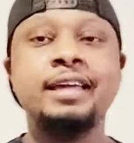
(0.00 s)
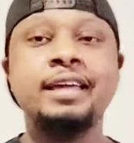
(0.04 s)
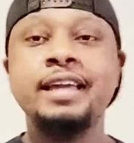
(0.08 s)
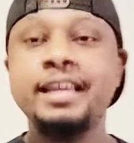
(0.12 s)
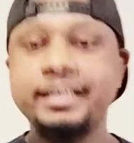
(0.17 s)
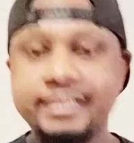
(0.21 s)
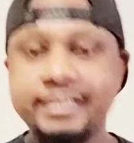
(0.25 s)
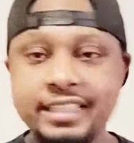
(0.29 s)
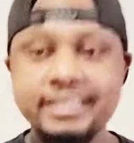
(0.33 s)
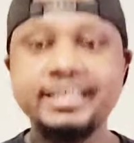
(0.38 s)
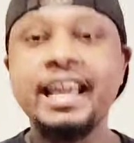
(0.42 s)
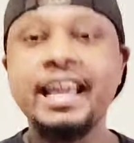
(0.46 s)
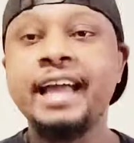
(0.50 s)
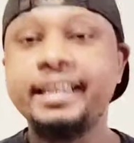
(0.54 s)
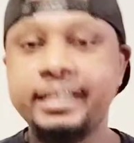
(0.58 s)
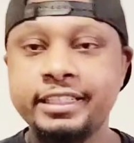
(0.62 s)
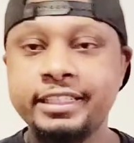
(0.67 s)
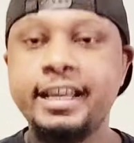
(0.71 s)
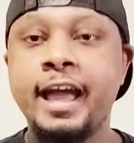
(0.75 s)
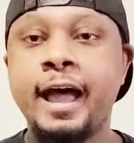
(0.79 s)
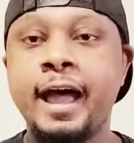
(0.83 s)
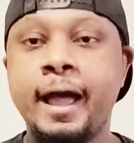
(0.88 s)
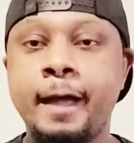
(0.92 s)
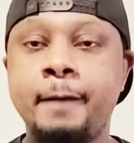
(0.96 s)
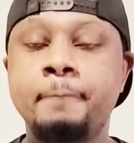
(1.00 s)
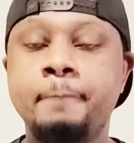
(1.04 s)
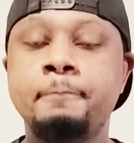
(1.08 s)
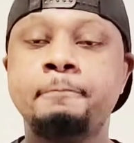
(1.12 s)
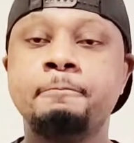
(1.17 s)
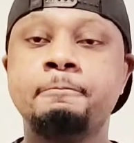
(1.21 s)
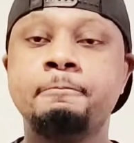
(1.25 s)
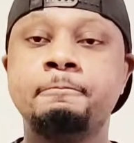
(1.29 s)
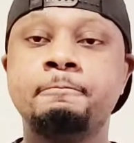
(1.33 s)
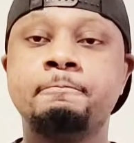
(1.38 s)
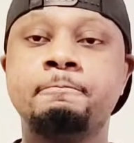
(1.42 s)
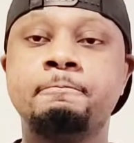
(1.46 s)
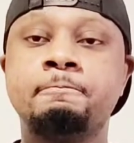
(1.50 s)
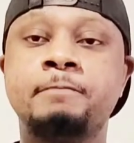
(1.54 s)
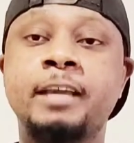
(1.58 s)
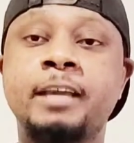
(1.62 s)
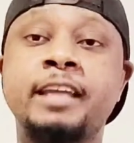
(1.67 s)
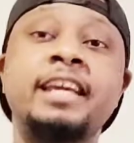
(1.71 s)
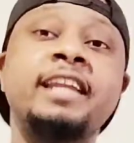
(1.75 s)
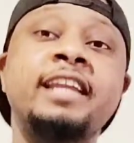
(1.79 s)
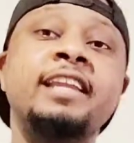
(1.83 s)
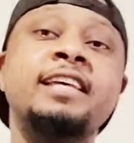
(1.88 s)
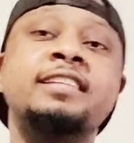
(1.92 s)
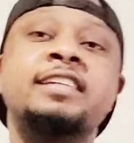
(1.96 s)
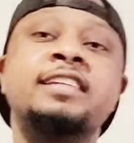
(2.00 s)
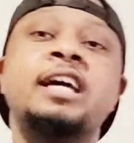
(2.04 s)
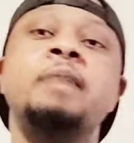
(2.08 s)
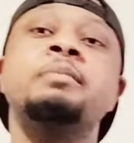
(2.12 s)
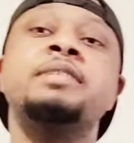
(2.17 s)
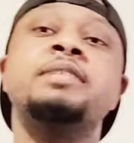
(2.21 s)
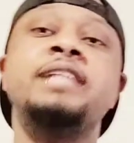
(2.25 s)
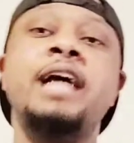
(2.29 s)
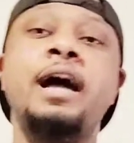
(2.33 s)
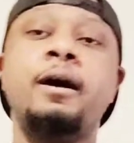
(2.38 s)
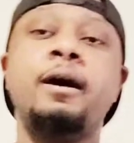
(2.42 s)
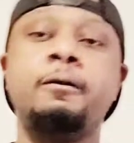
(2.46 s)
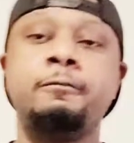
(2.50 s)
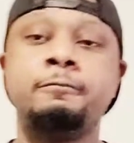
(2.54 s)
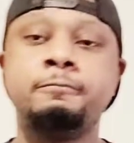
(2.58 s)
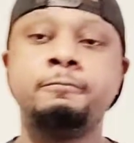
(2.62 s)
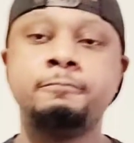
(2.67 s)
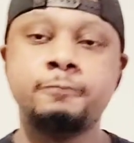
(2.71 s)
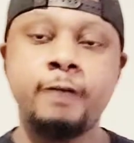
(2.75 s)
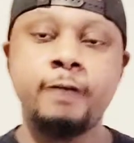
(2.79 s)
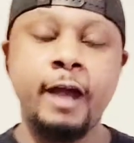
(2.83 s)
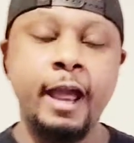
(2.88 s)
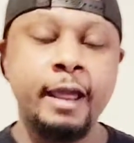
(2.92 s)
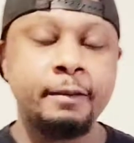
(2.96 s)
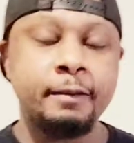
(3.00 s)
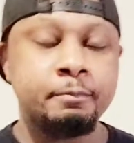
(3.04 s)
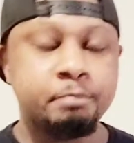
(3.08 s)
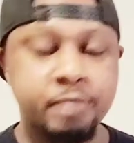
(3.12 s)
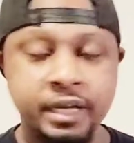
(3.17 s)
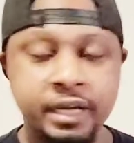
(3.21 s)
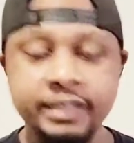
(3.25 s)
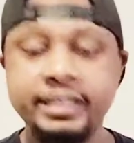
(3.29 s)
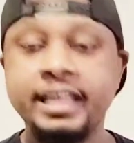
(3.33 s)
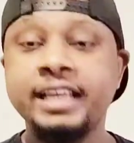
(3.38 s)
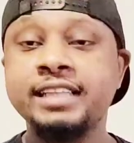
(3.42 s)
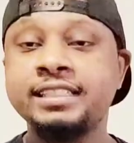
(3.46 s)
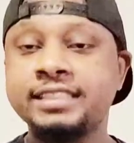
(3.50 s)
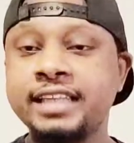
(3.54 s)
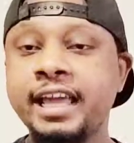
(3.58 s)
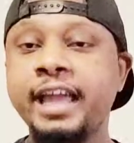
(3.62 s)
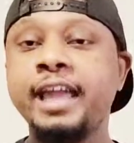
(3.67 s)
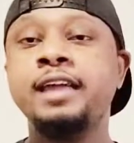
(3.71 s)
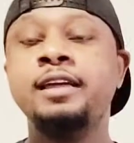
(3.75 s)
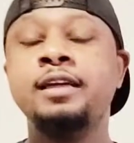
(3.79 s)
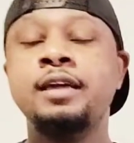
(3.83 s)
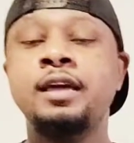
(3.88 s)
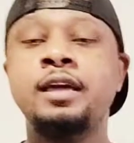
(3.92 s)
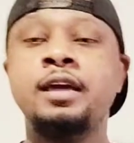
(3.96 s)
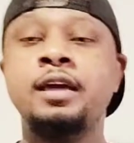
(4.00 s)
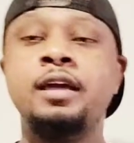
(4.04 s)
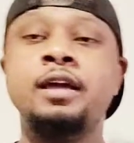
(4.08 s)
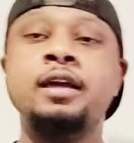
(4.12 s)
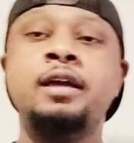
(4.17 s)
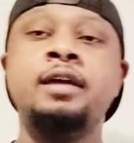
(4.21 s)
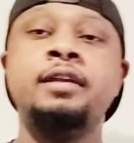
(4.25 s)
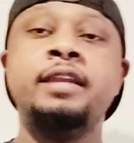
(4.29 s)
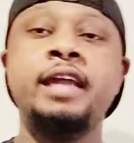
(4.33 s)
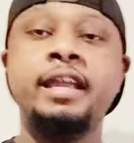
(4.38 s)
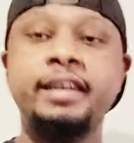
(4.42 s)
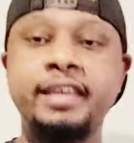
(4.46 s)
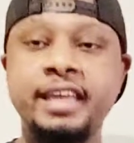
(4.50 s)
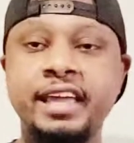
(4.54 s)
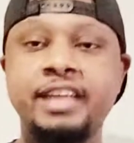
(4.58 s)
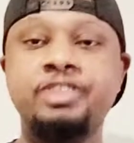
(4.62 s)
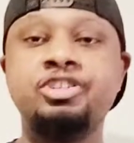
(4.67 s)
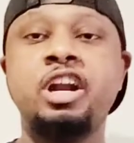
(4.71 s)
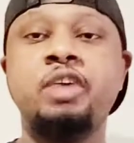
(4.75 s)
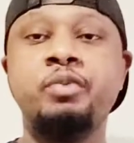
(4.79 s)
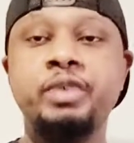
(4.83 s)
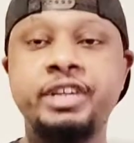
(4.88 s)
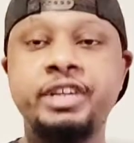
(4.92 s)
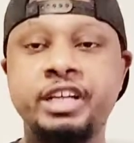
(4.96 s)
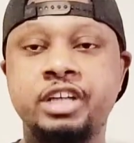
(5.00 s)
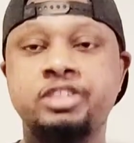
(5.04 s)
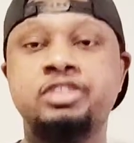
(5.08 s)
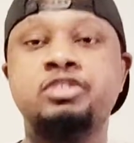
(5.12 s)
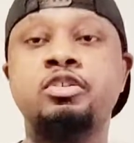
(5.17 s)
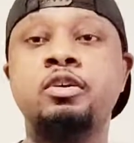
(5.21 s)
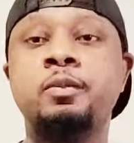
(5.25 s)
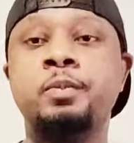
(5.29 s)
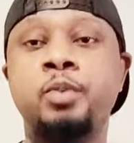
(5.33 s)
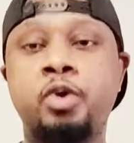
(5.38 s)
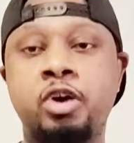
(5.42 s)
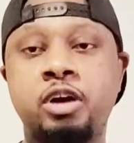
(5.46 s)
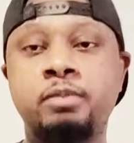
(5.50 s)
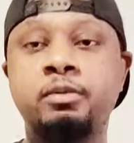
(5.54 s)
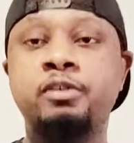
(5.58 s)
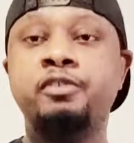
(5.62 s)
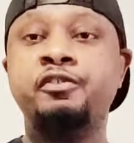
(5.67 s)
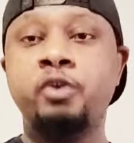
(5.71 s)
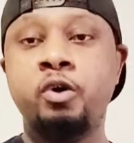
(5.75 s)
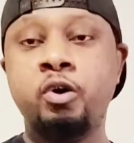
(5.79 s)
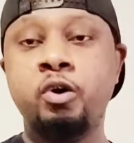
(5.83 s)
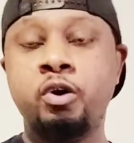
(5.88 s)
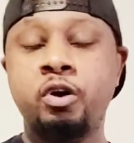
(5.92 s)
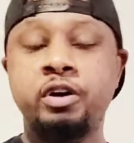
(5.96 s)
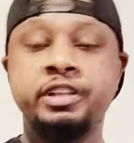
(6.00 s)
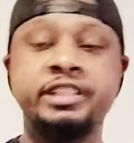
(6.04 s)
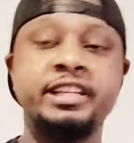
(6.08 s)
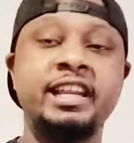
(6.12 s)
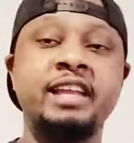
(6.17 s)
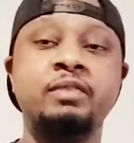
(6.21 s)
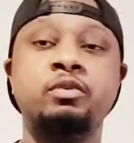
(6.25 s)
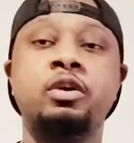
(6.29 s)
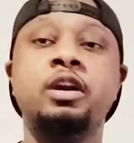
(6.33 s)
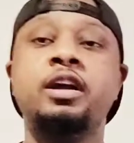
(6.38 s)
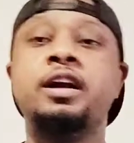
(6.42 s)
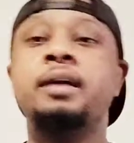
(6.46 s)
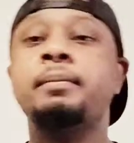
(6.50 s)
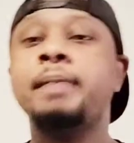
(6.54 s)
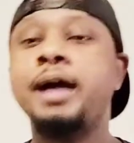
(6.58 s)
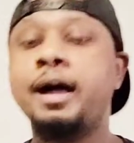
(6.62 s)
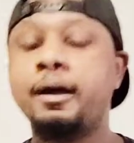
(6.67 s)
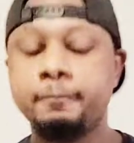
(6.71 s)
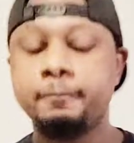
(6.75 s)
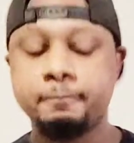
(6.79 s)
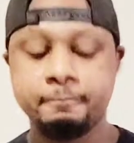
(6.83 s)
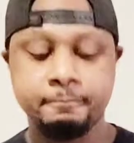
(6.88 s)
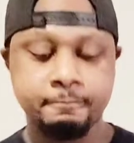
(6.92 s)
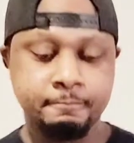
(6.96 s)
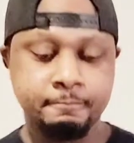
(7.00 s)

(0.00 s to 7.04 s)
He just got the job. And then this comes out right? But they say they did try to reach out to the reporter before she didn't want to come out.